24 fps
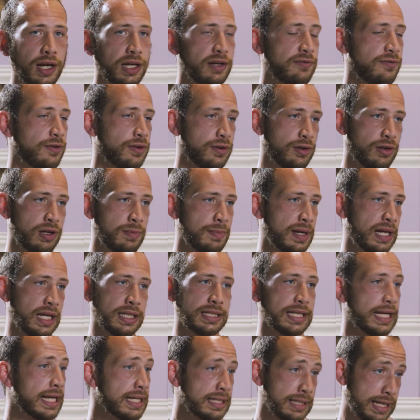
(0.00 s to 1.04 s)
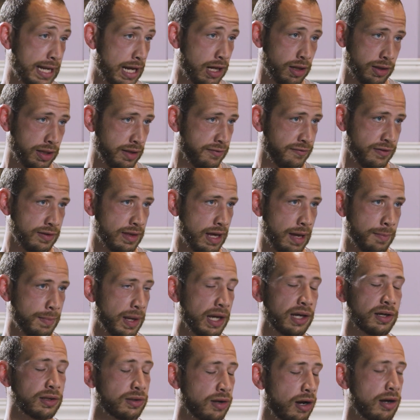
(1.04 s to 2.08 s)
running for 30 minutes isn't healthy for them.